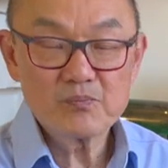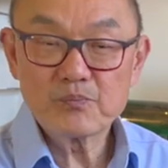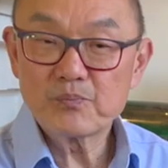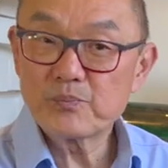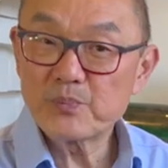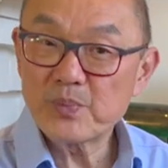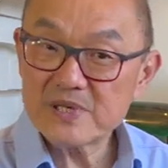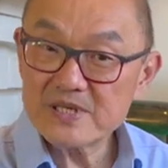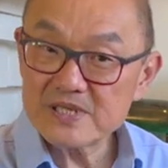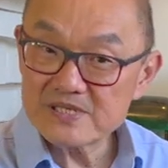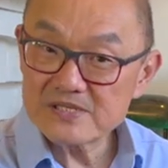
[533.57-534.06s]

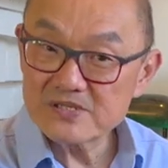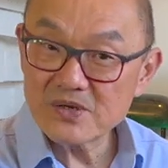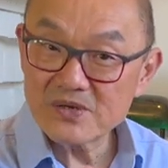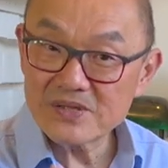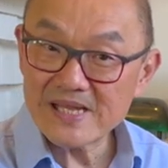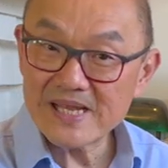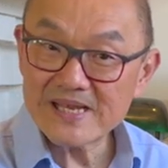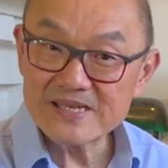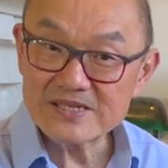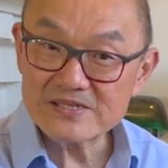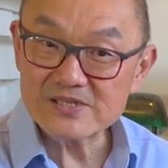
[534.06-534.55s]
But it's not
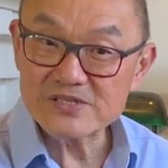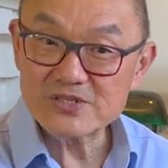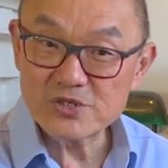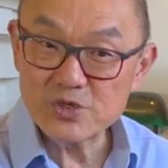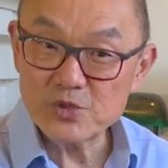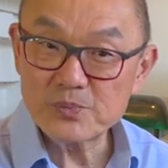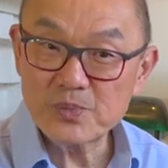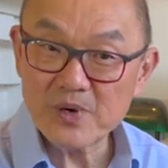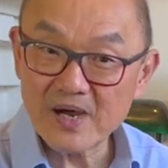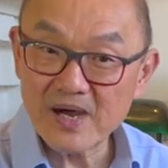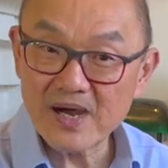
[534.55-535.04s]
like it's
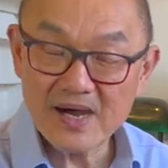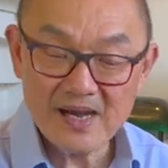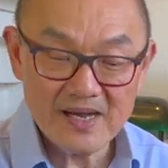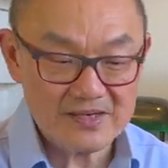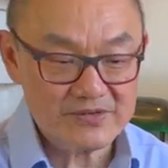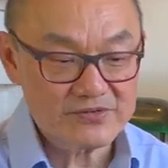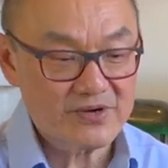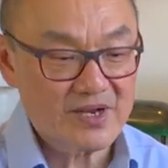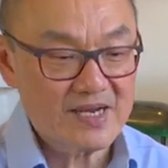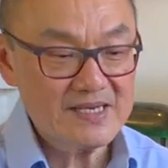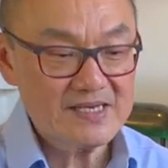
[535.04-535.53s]
super
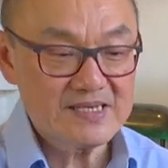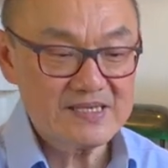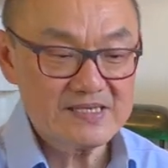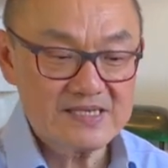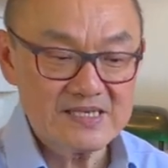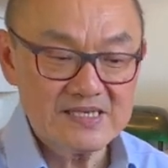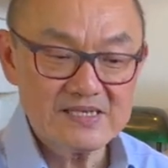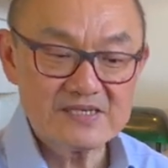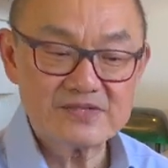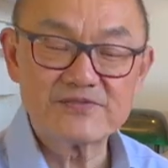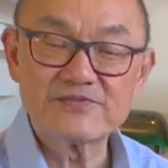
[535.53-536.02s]
hard, right? It
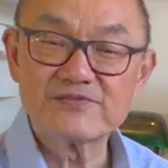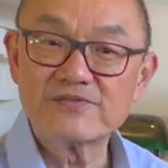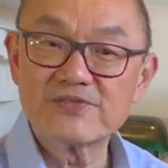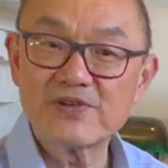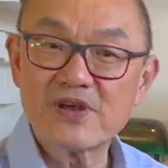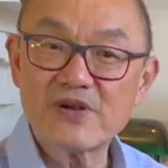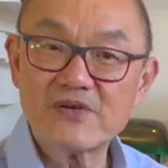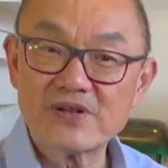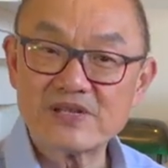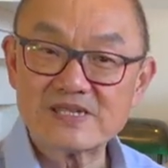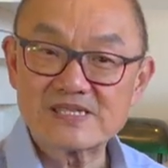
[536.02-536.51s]
is
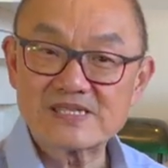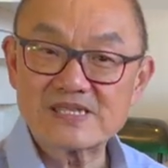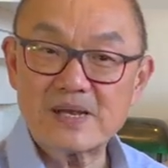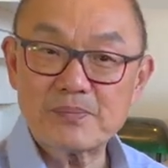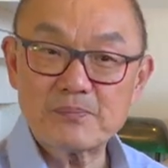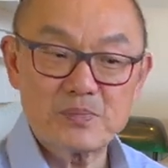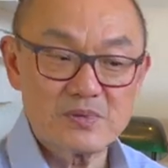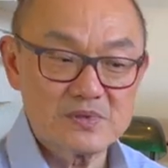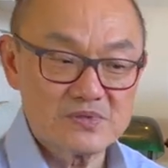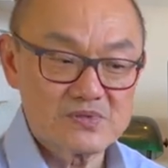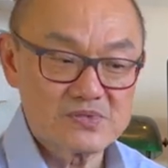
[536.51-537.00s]
very
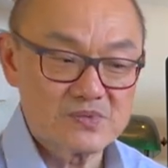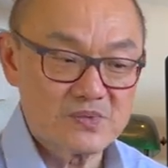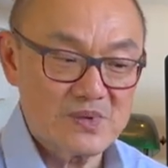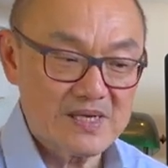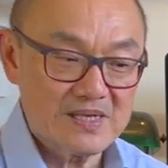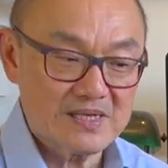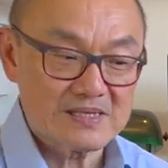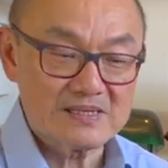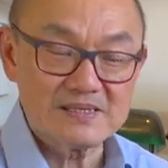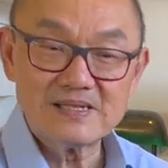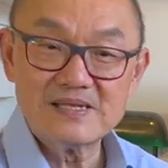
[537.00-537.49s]
supple as
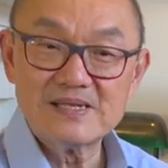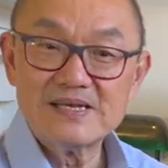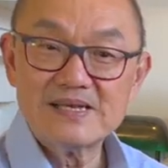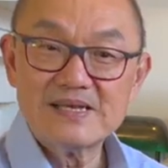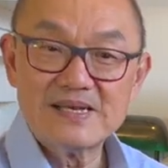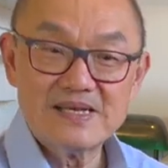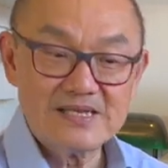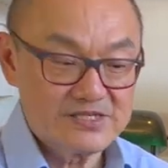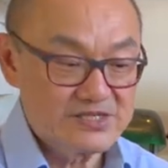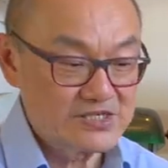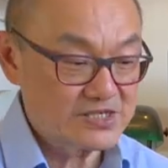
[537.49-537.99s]
well.
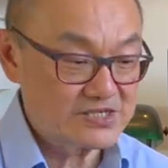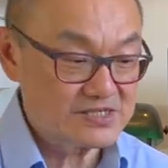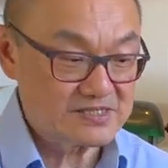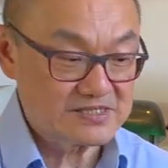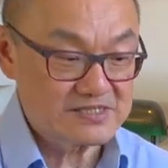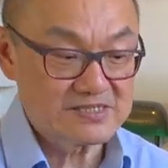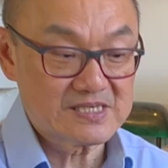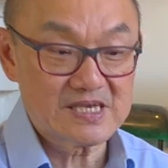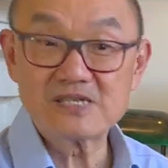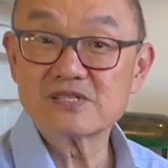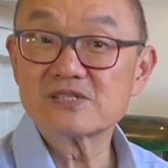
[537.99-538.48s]
It
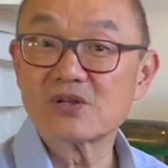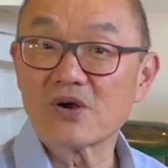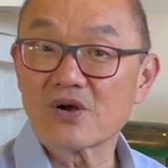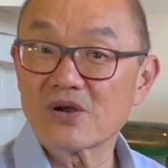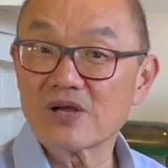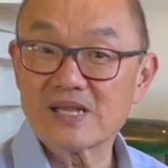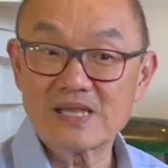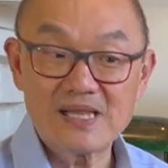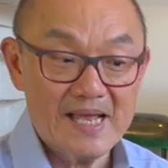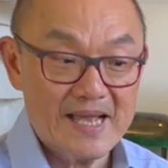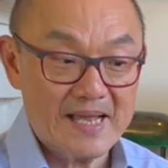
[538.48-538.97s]
just does not
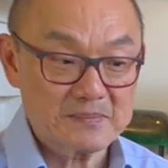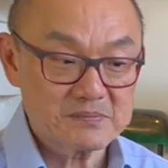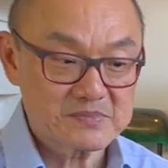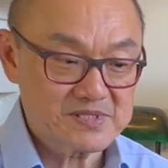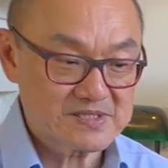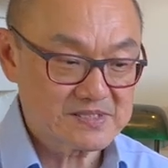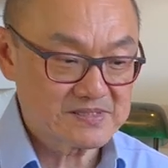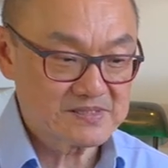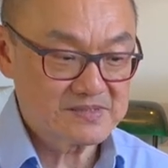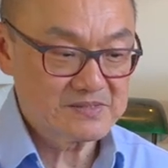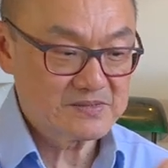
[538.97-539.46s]

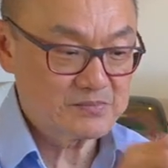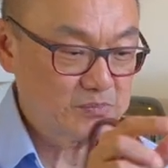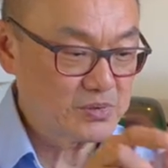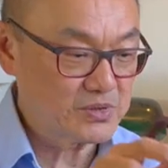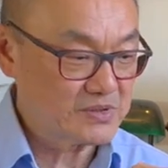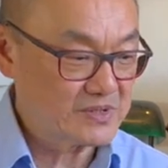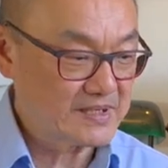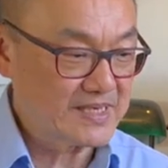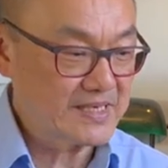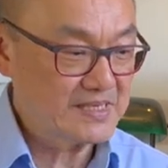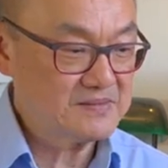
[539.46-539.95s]
collapse.
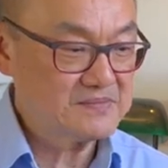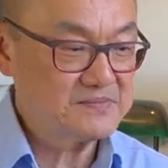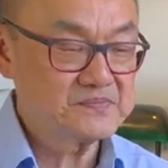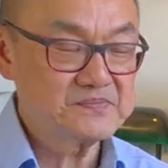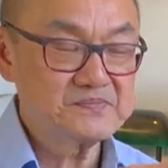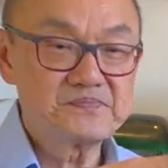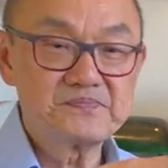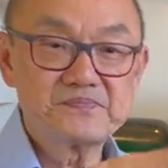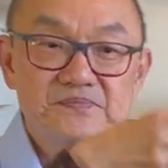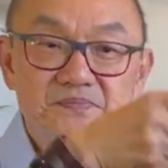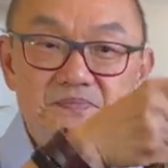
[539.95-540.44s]
Pull it
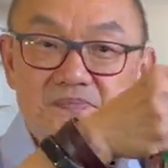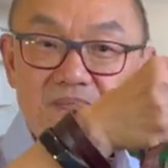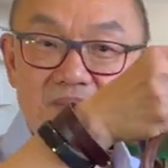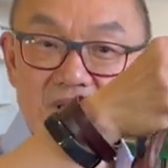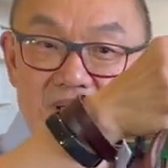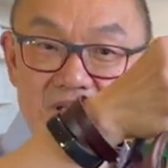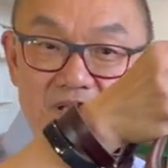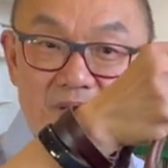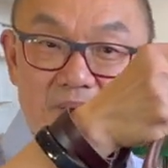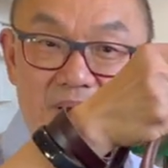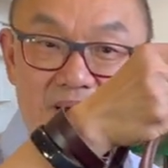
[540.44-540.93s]
up
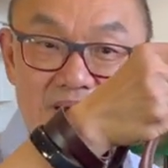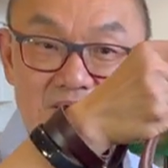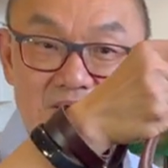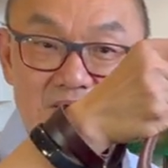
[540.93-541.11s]
and you're back to